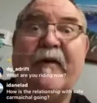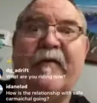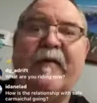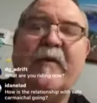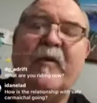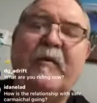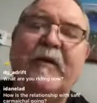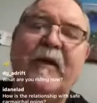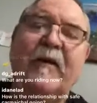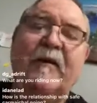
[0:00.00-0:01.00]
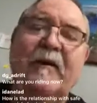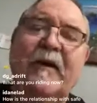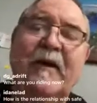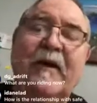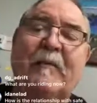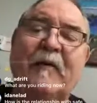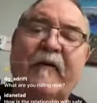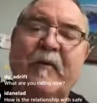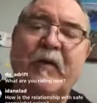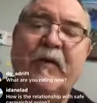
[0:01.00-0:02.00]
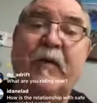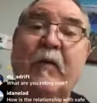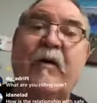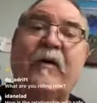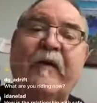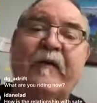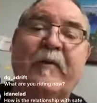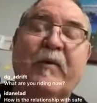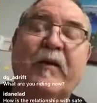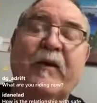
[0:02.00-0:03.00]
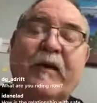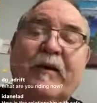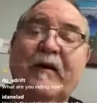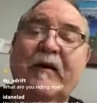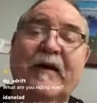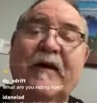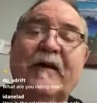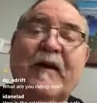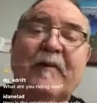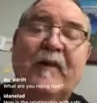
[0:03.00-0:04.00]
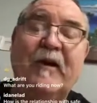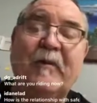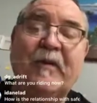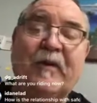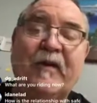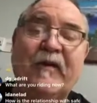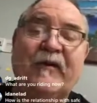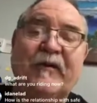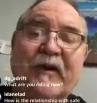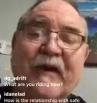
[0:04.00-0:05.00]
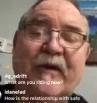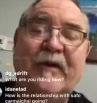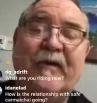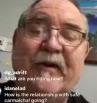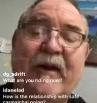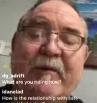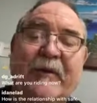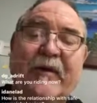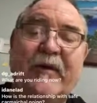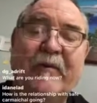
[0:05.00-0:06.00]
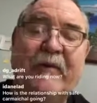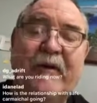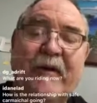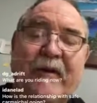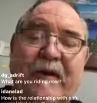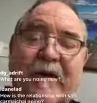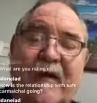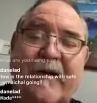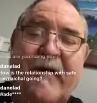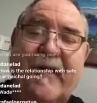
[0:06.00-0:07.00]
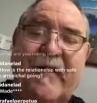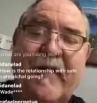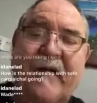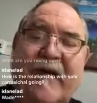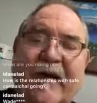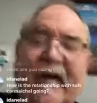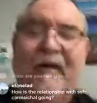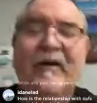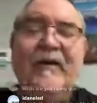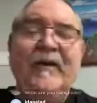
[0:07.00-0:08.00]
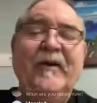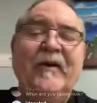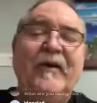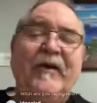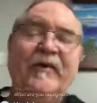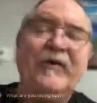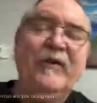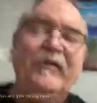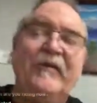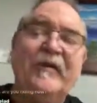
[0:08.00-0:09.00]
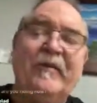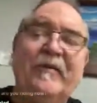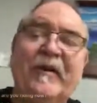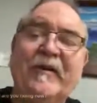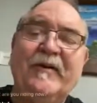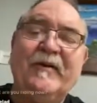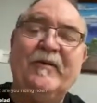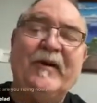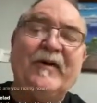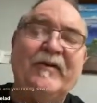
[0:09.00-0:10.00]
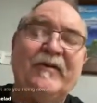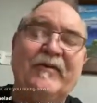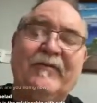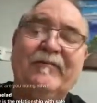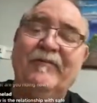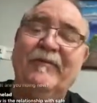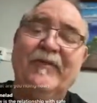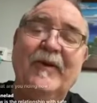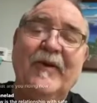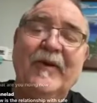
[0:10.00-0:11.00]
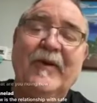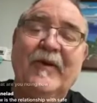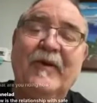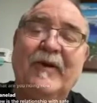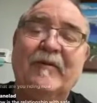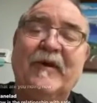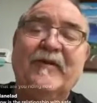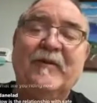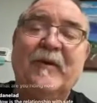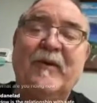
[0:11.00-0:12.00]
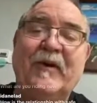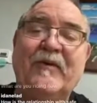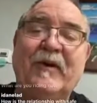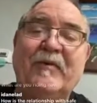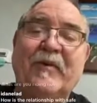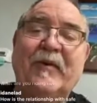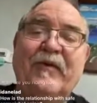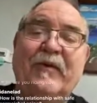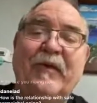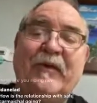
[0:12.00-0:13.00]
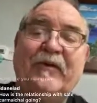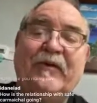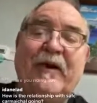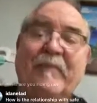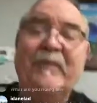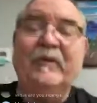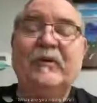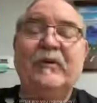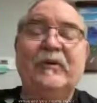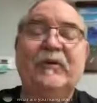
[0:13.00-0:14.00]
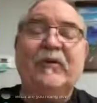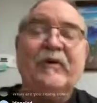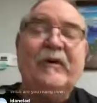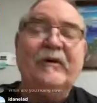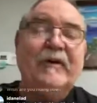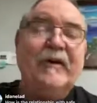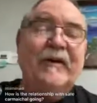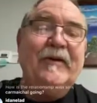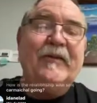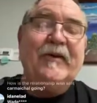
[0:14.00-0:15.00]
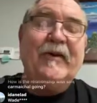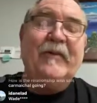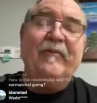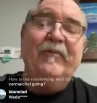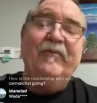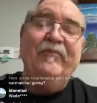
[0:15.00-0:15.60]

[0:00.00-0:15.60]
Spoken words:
every board, but he kept every board and he rode every board, and he didn't get that many boards, and he was happy with them. And I as the years have gone by, the team riders, God bless them, they want 10 boards for each stop on the world tour, and